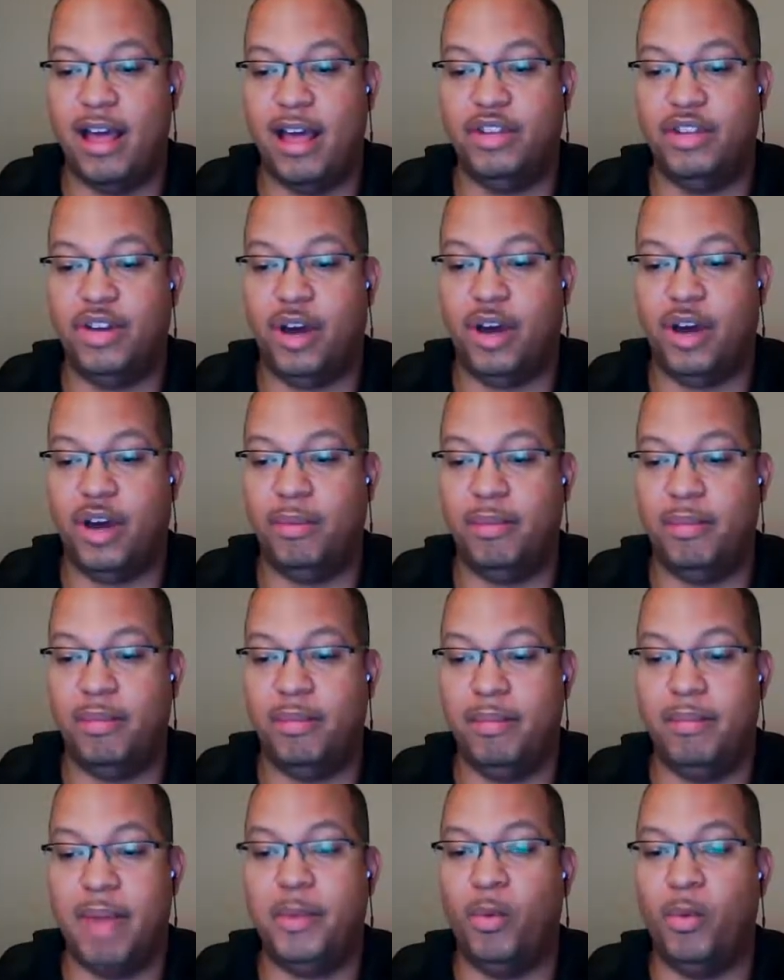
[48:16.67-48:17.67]
you know,
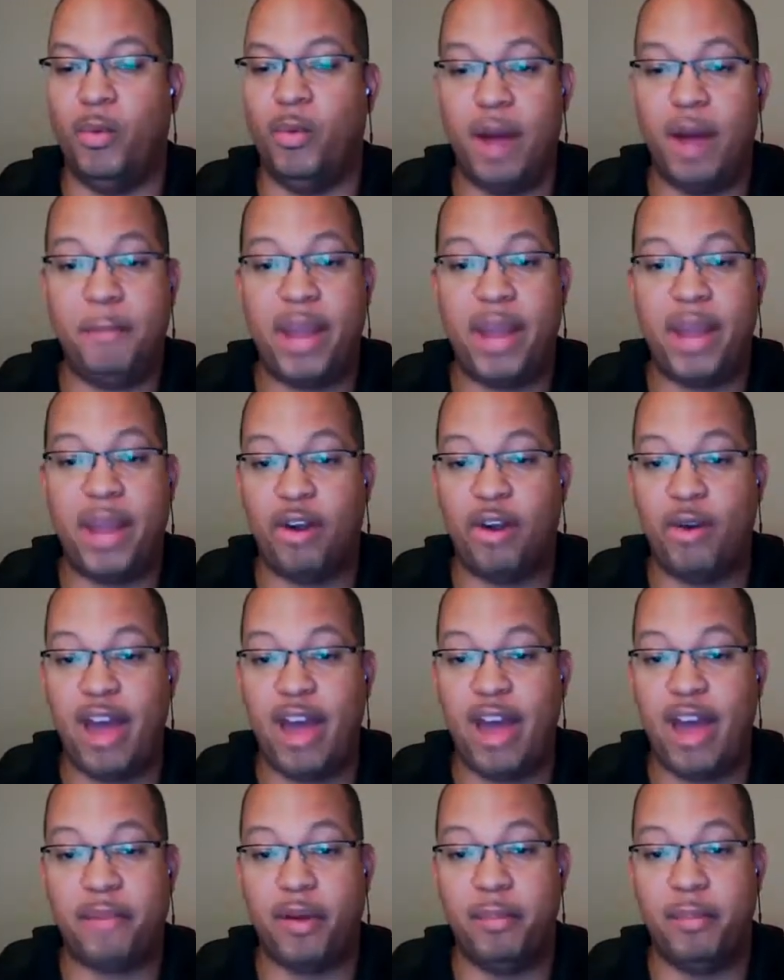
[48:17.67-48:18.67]
maybe one
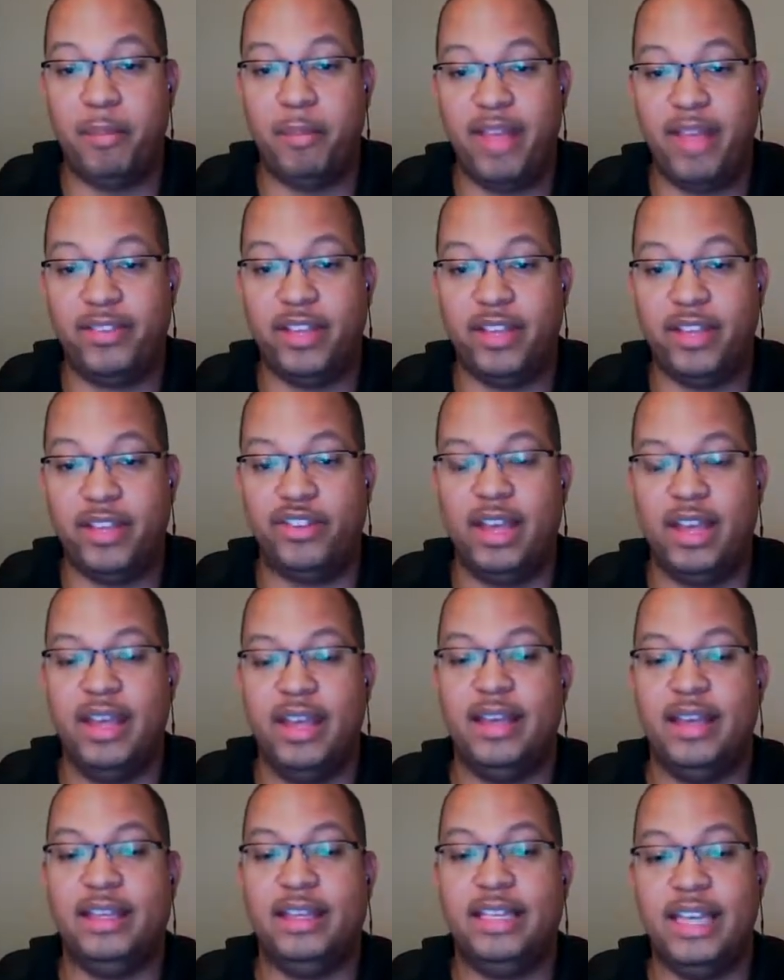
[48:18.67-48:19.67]
paragraph per message,
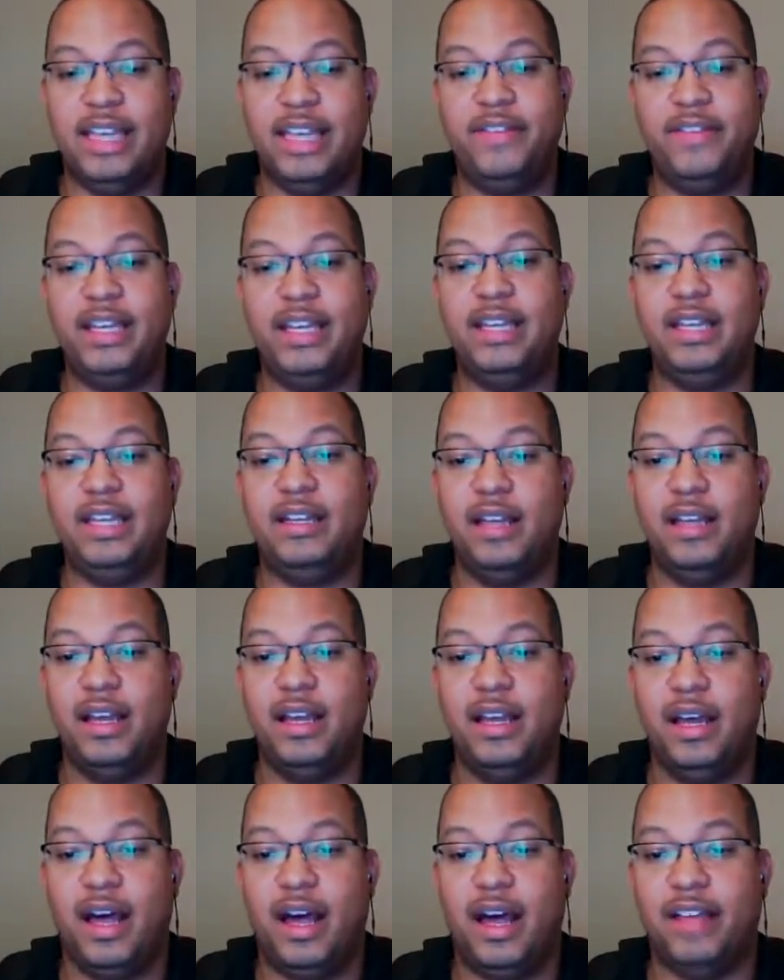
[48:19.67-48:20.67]
giving
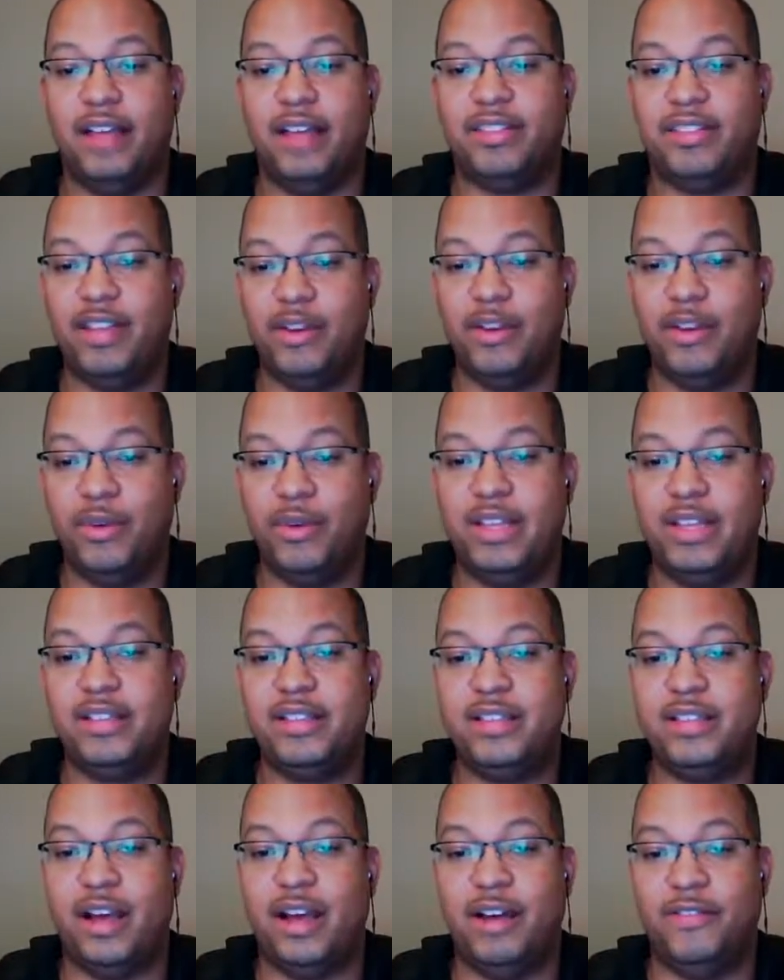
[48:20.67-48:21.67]
a
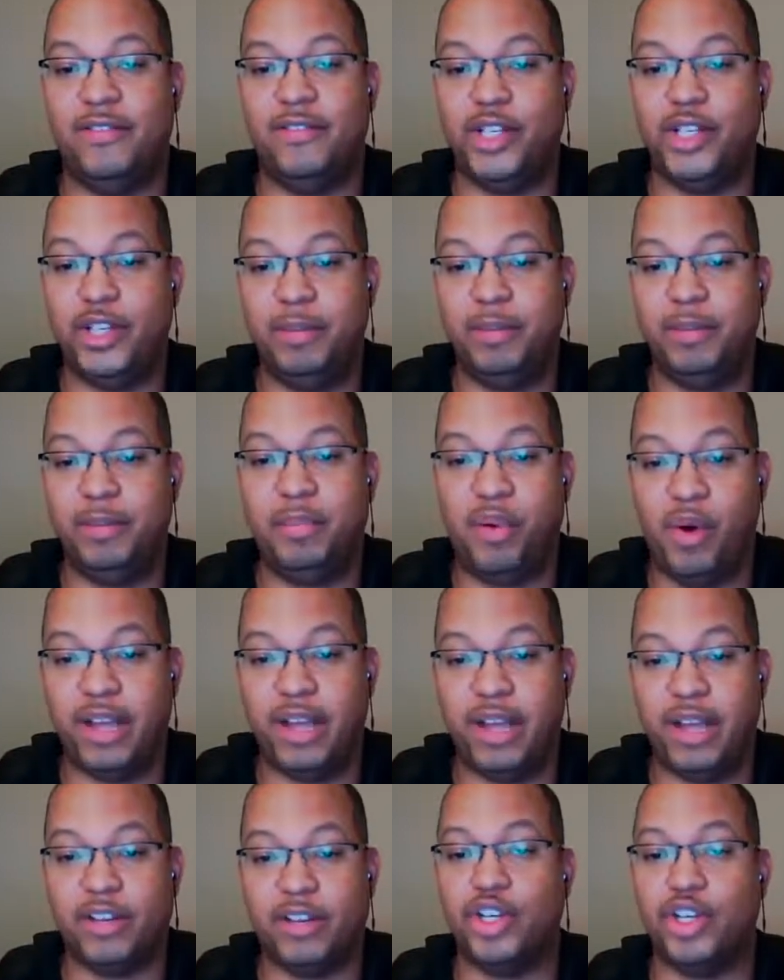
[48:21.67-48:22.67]
series of good
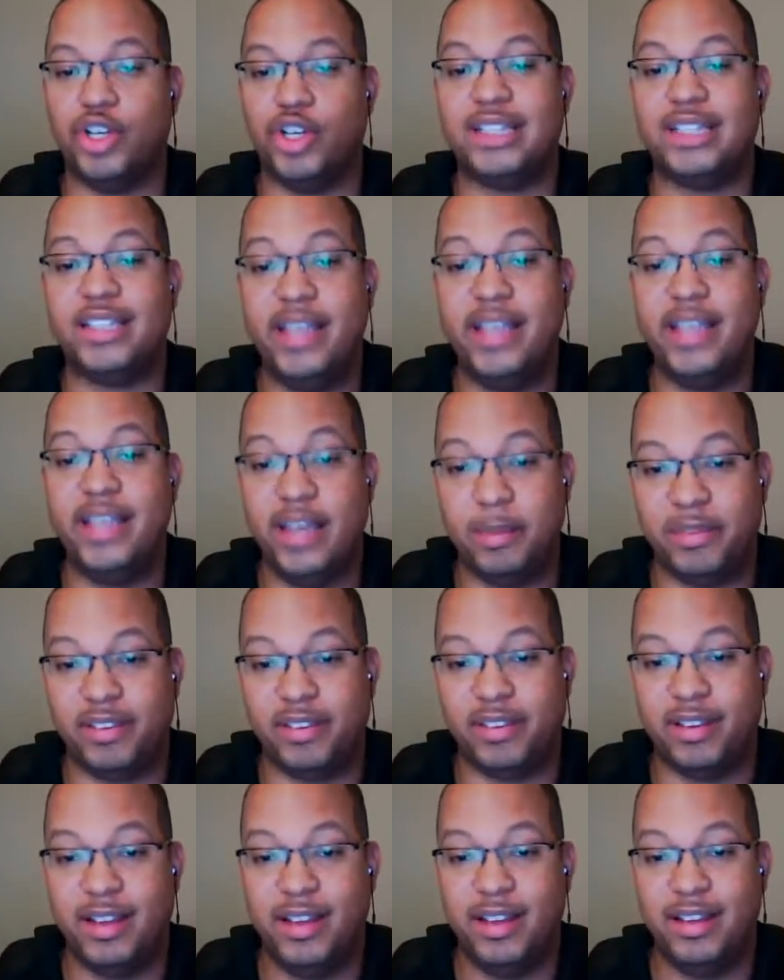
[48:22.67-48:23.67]
points or good
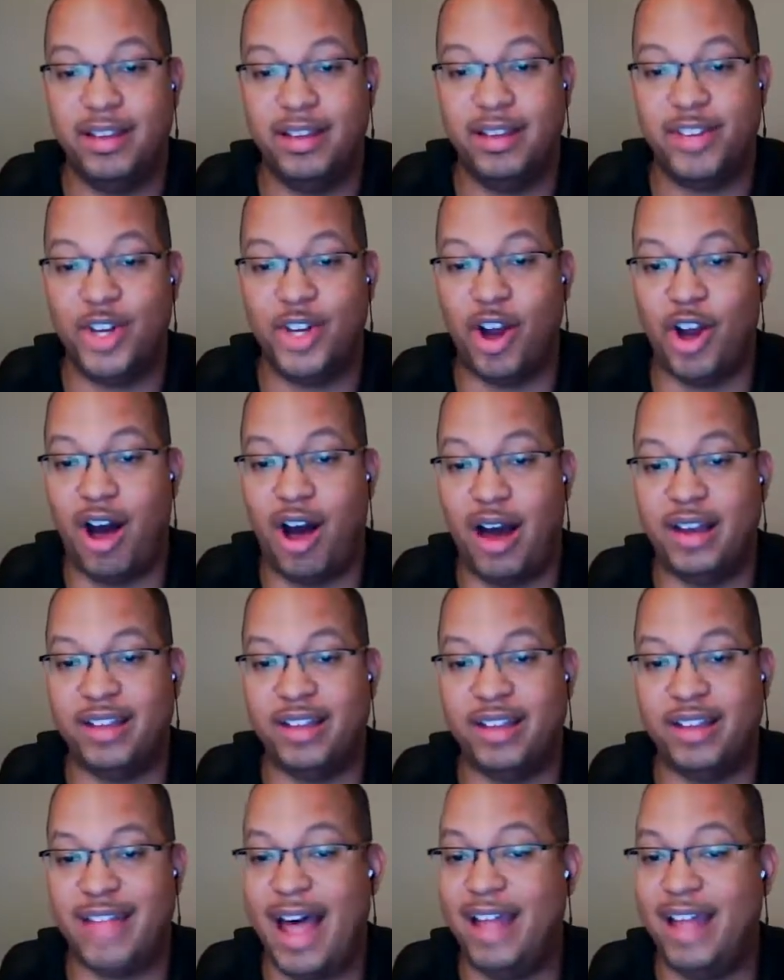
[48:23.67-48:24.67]
tips to your
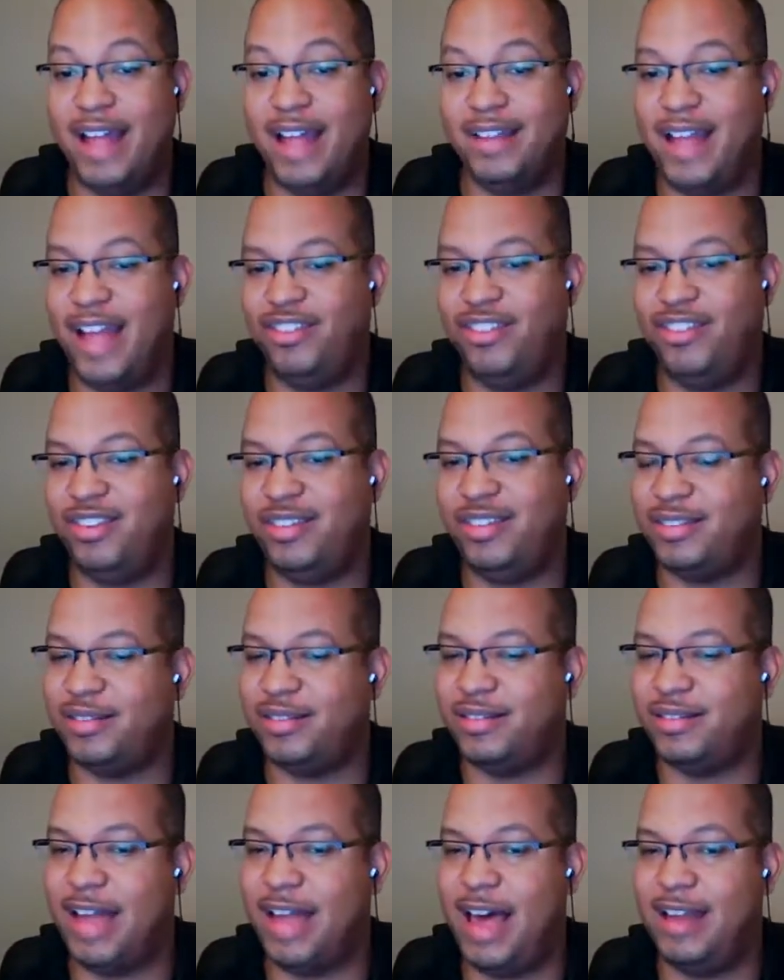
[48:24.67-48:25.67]
audience. Not
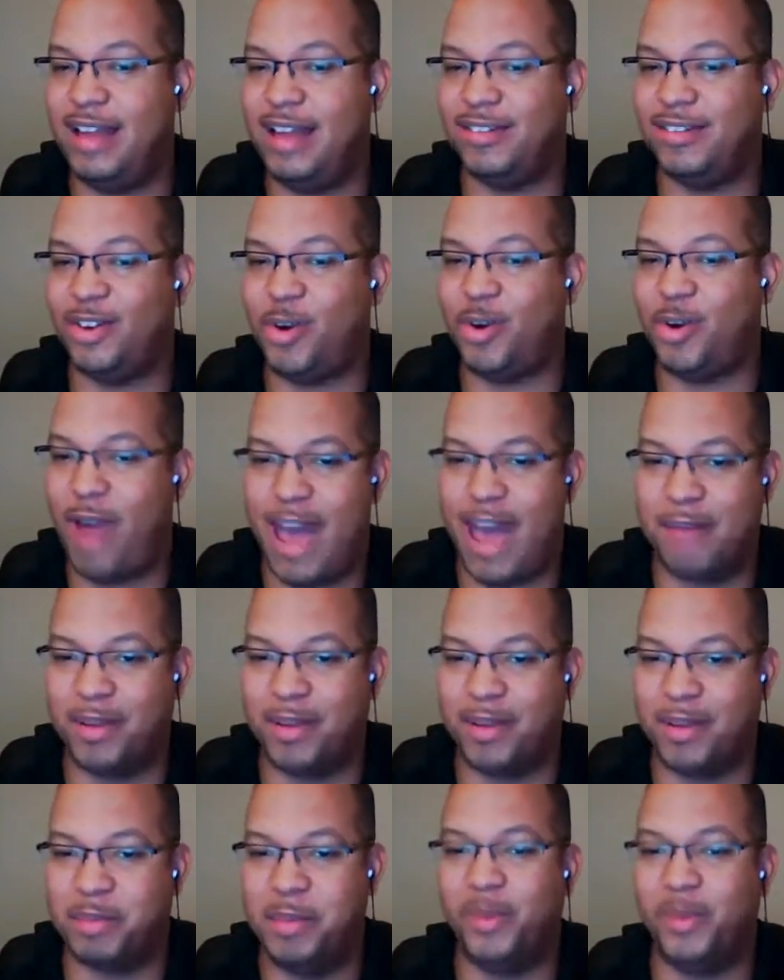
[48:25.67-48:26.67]

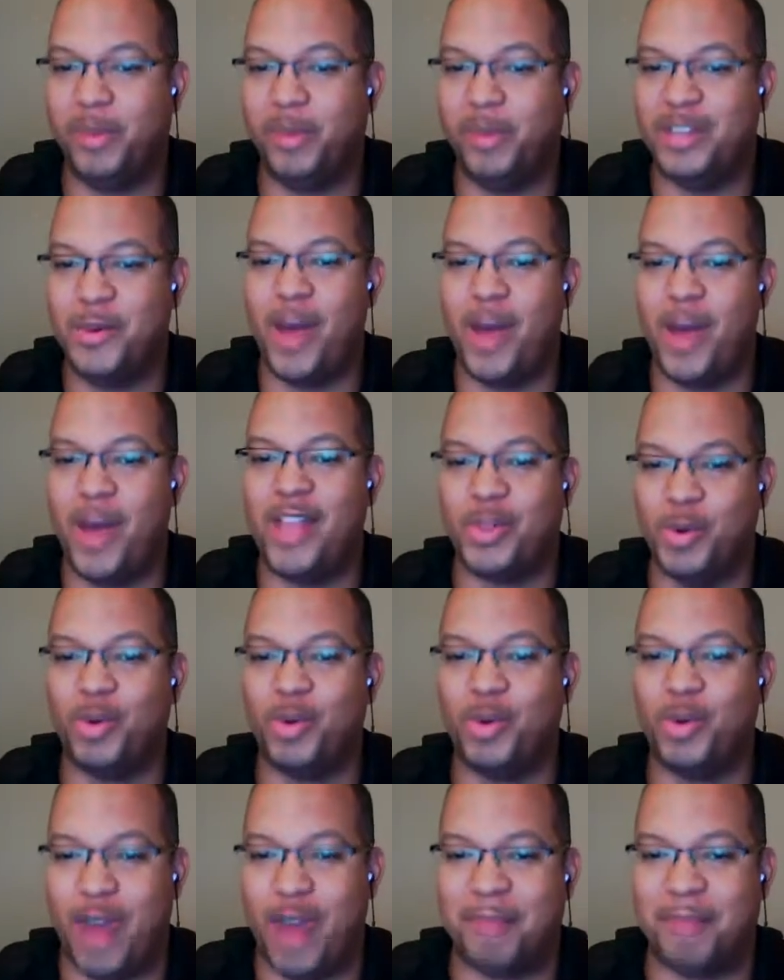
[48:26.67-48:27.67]
crap, because people see right
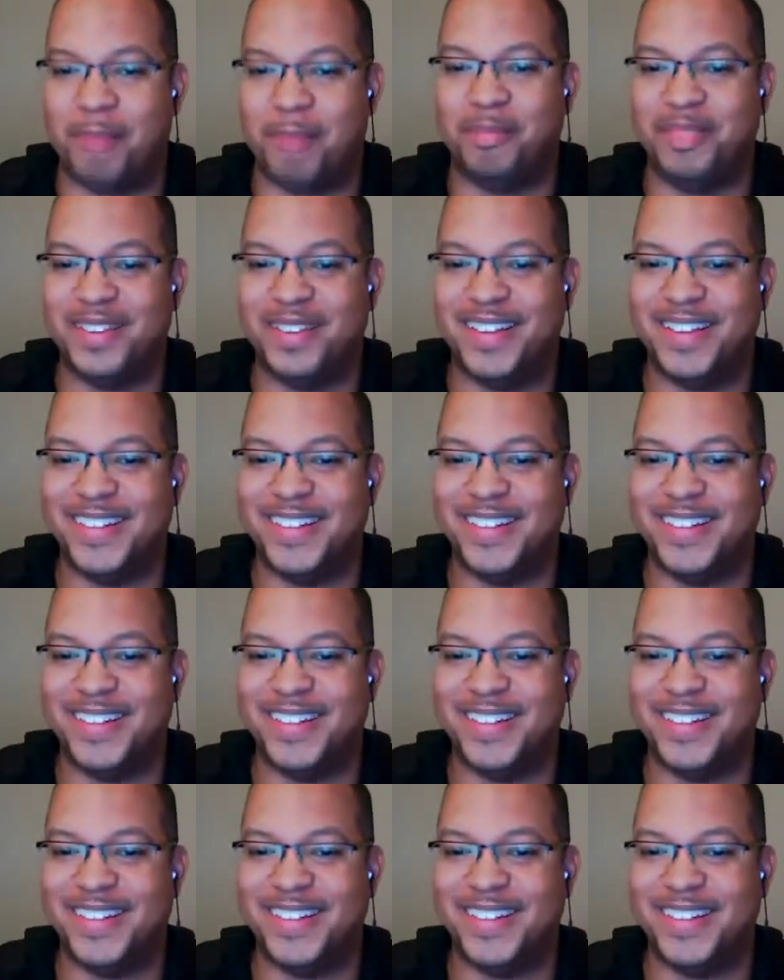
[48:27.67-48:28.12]
through crap.